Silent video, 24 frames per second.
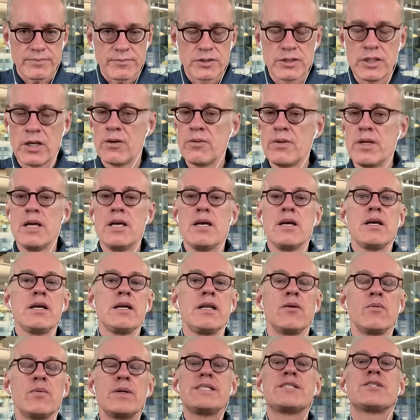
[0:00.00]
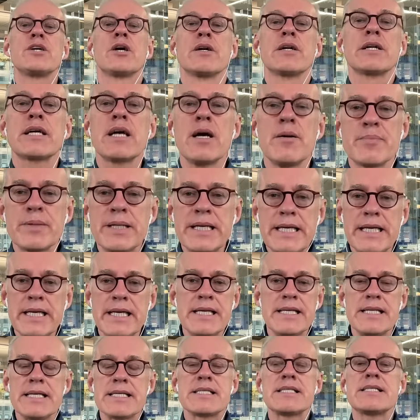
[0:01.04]
So you know, we started a company
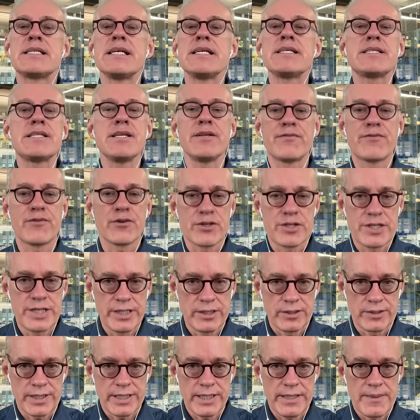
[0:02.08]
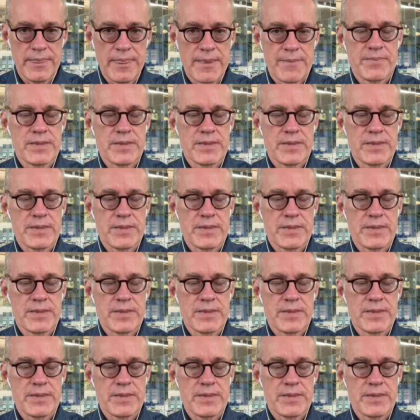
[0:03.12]
in assisted fertility.